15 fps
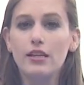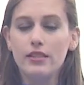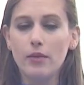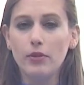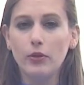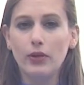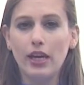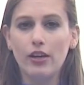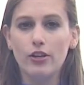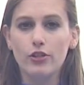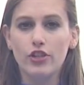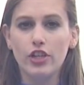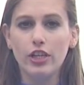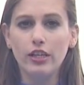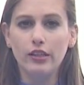
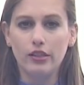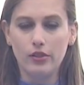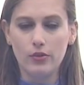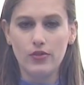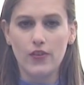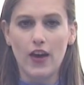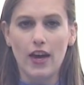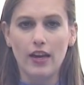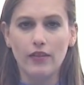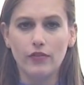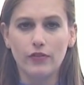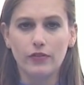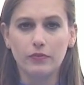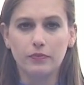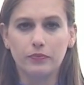WKRG News
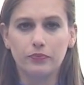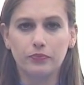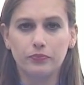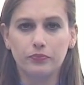5.